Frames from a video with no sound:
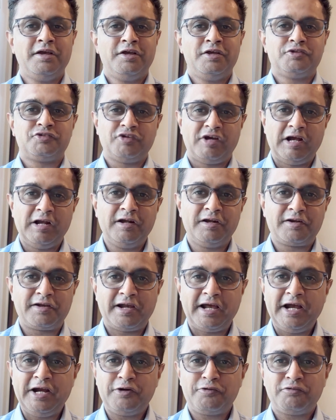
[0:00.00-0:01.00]
So I'll
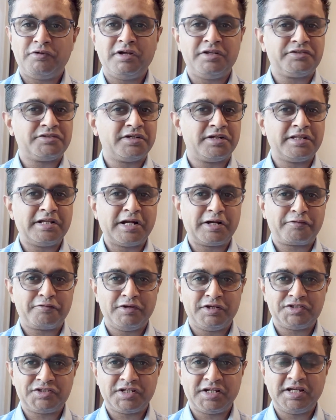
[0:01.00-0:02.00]
try to answer that
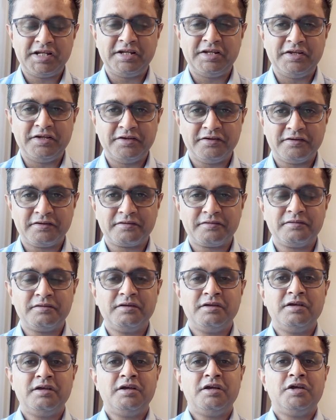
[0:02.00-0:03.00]
question in here.
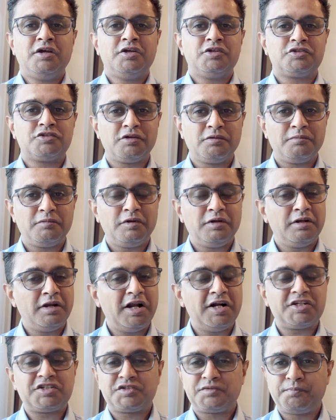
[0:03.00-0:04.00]
So
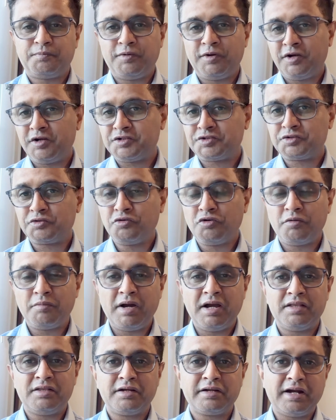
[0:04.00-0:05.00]
let's first go
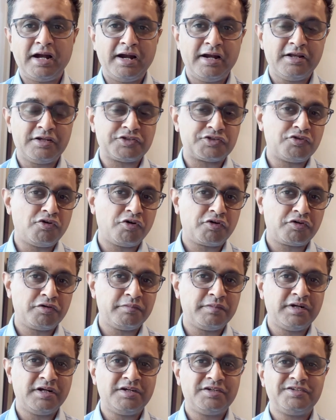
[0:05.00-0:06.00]
by the guidance
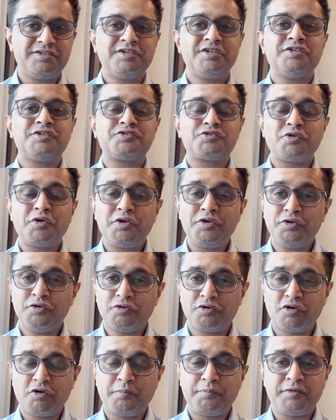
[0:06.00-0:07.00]
documents. So
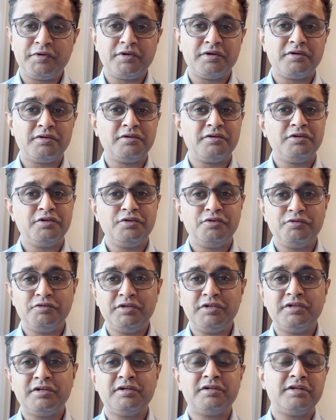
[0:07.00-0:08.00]
European
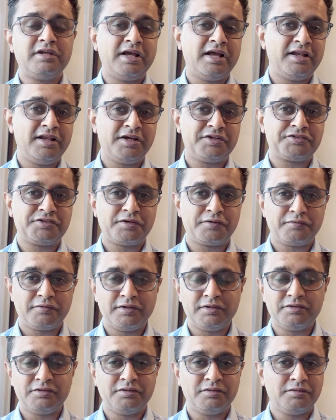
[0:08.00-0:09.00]
Union Annex
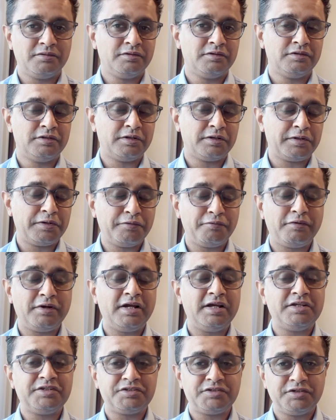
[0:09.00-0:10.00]
1, the
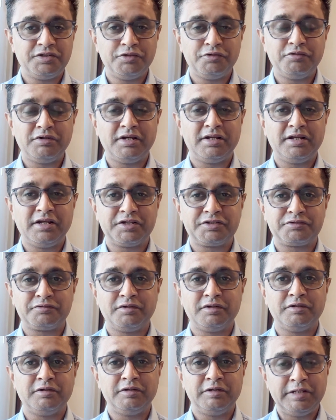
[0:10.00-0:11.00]
revised UNX
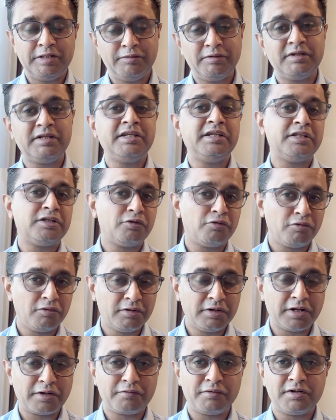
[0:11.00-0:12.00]
1, even in the
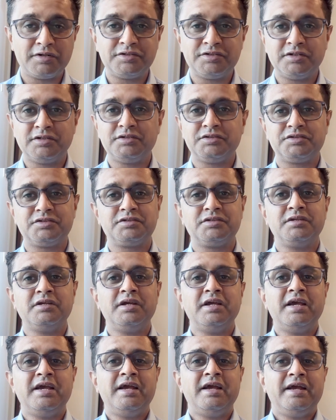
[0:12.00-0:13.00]
older versions,
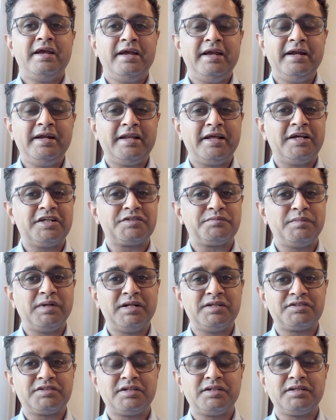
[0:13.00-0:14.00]
it has
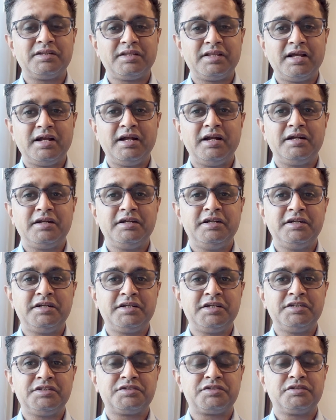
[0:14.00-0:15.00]
mentioned that it
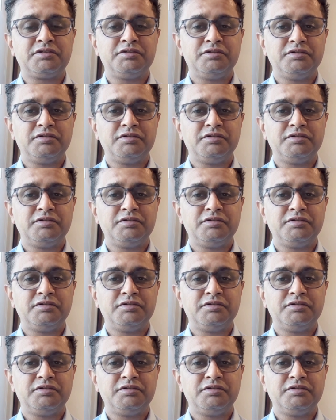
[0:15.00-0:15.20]
is